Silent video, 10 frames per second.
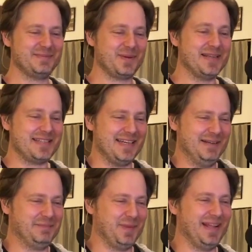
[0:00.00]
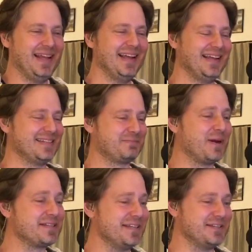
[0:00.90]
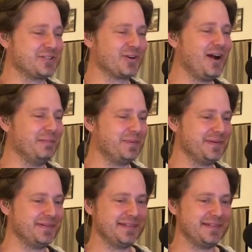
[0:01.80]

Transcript: President Blake. It's President Trump.